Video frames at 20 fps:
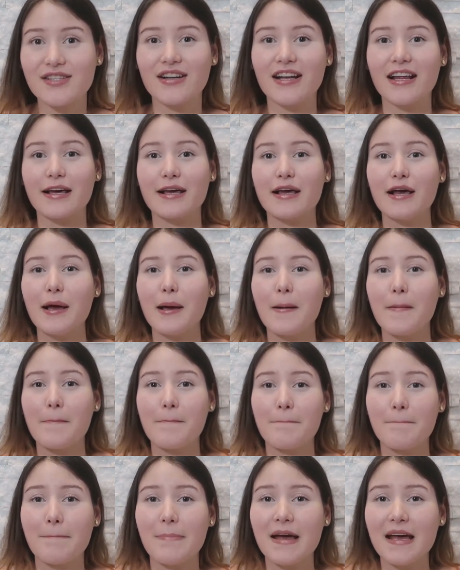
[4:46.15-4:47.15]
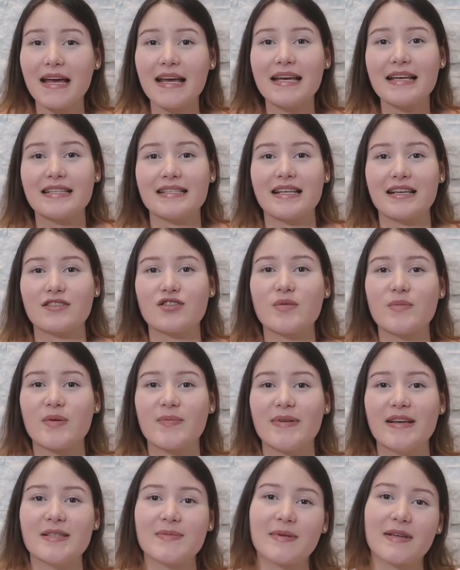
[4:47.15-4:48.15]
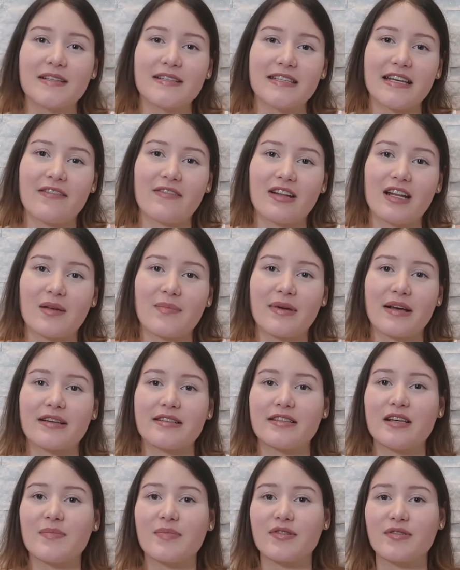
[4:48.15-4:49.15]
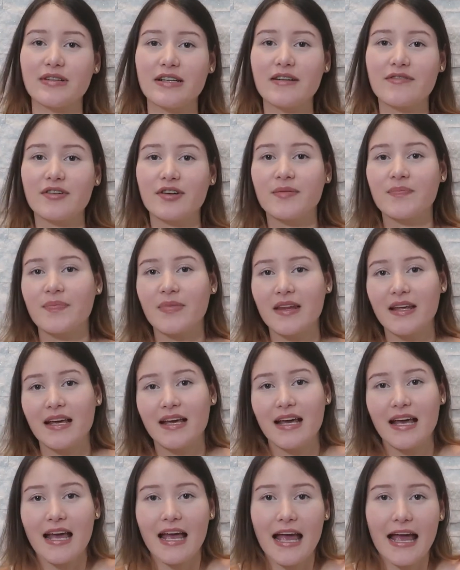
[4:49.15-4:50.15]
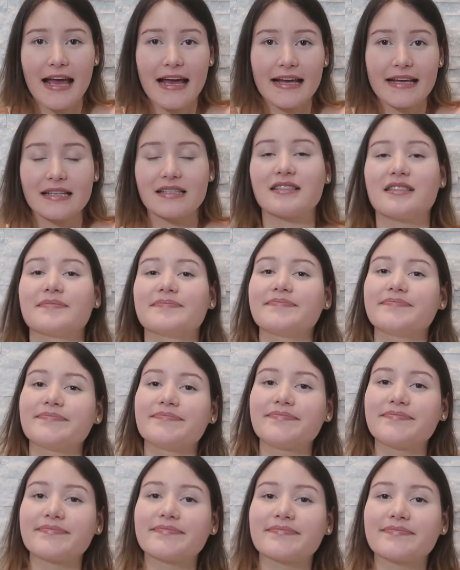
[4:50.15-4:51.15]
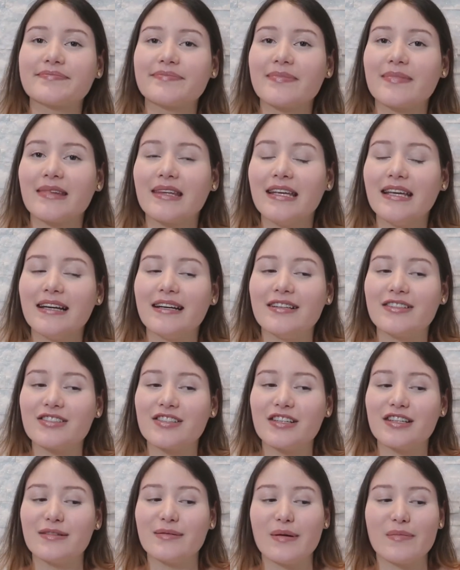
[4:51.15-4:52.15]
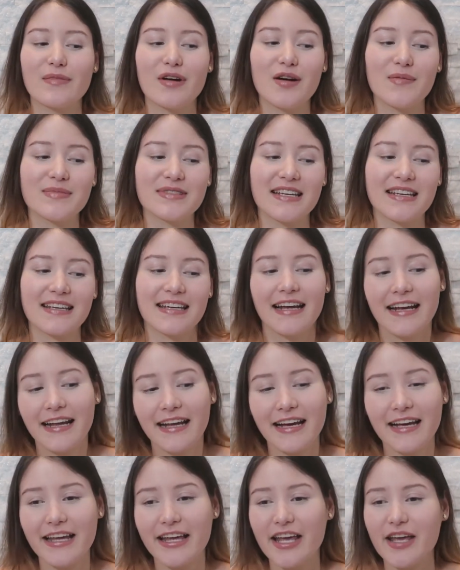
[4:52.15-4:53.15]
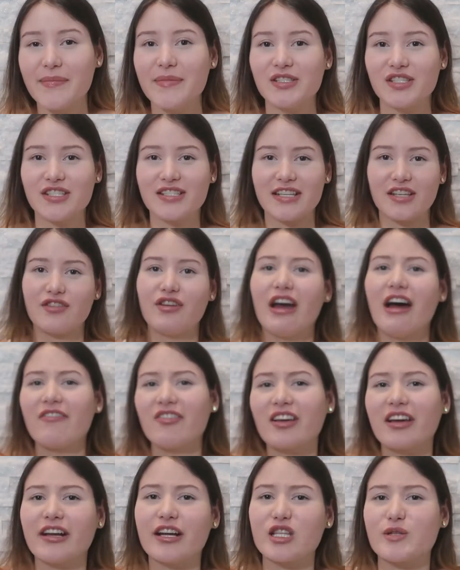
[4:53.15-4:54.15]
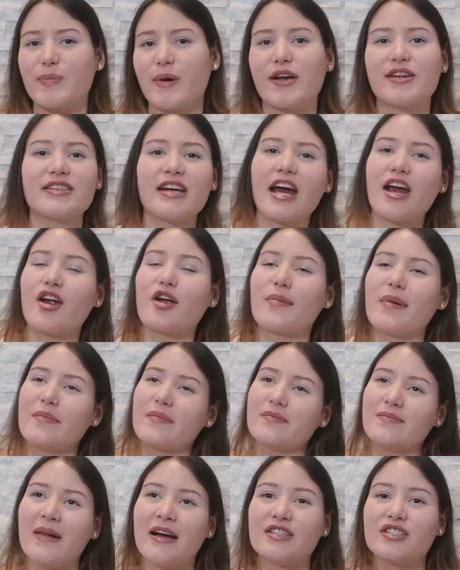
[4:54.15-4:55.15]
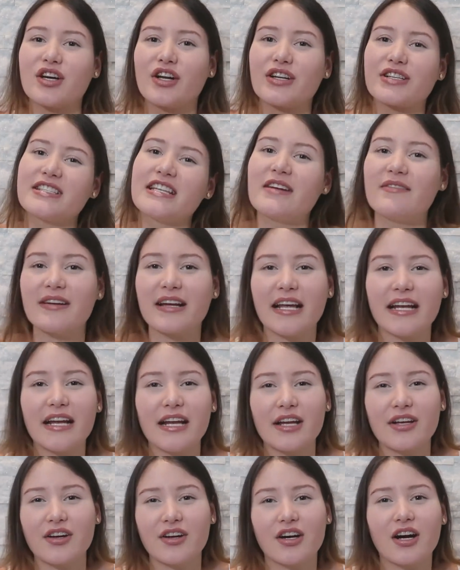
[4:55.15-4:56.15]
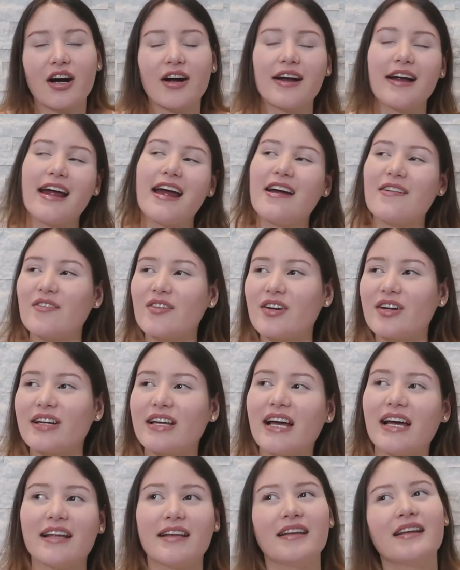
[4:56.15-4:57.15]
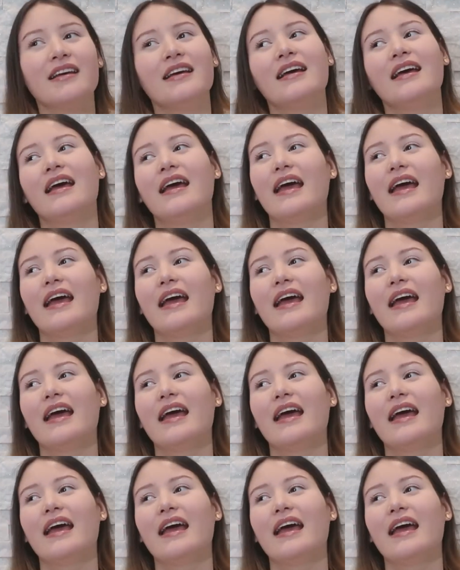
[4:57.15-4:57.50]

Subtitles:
They're like pissed, like super pissed because they have to like pick us up or whatever. And yeah, so then my mom's like yelling at him, and she's like, you have to get a spare tire. My daughter's never getting in your car ever again.